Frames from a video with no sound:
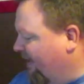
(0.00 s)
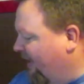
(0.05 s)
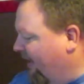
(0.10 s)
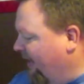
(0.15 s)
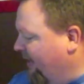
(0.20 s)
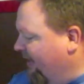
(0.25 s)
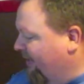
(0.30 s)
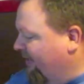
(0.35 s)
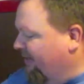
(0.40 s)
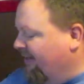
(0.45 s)

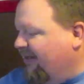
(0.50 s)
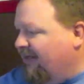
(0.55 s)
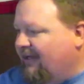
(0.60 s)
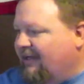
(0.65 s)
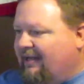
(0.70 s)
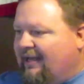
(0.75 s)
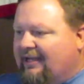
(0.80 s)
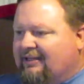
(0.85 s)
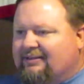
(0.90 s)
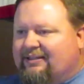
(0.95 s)
And
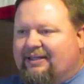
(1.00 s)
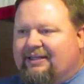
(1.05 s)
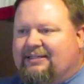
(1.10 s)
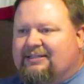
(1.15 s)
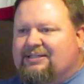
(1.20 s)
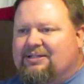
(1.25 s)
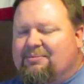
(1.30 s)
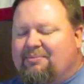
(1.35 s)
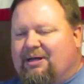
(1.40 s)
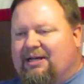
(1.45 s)
I
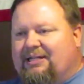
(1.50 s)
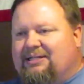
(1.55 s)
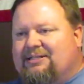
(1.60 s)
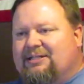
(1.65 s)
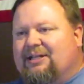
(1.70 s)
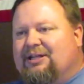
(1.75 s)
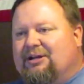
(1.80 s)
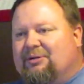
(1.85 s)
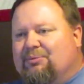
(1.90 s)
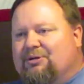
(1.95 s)
think somebody
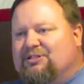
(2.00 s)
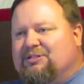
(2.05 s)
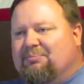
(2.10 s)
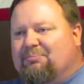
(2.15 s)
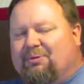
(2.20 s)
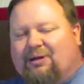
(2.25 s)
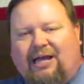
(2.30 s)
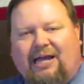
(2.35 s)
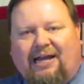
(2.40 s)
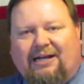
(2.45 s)
said there was
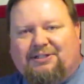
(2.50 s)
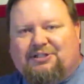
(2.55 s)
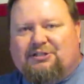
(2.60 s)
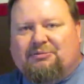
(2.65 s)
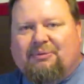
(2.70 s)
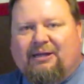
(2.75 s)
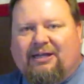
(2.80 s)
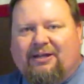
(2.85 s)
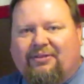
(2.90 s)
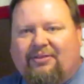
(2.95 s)
a
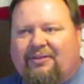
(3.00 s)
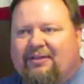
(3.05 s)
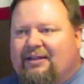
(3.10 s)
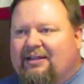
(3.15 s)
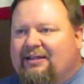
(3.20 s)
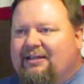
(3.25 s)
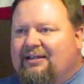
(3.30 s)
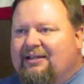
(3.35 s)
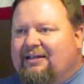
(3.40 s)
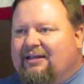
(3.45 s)

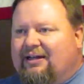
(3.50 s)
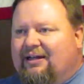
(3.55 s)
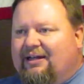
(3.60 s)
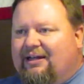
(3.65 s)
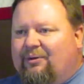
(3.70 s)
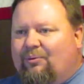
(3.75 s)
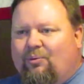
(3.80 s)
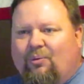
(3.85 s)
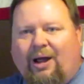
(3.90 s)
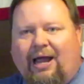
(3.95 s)
blacksmith
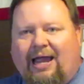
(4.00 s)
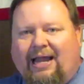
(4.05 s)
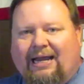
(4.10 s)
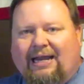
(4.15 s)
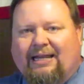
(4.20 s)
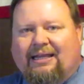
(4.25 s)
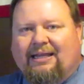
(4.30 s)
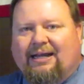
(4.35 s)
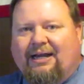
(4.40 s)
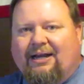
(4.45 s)

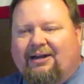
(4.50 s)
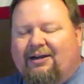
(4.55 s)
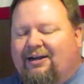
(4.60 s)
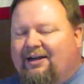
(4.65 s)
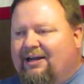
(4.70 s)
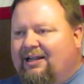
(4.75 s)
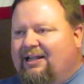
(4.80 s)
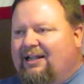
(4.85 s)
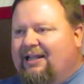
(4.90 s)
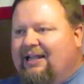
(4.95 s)
wagon
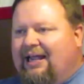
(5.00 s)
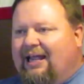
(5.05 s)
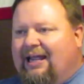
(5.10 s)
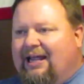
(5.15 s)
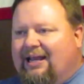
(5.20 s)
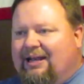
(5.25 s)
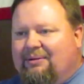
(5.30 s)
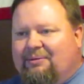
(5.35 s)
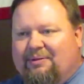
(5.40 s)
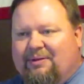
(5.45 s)
there,
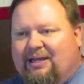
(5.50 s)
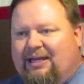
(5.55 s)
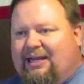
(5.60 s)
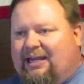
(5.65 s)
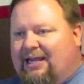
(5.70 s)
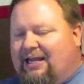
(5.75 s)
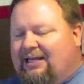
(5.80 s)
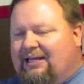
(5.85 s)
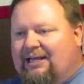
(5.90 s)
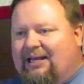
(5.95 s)
and
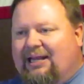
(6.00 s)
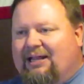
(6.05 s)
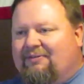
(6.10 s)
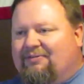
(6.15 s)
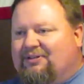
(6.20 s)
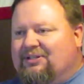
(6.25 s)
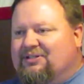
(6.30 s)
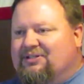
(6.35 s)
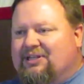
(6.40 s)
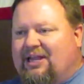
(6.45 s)
he
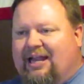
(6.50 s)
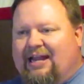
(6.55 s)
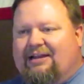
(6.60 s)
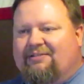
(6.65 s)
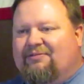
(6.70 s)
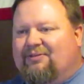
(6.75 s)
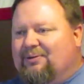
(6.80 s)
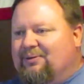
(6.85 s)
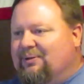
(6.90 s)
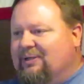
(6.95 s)
left his
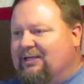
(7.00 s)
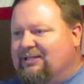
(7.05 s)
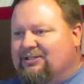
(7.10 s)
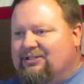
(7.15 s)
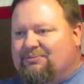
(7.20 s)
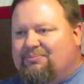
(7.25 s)
anvil,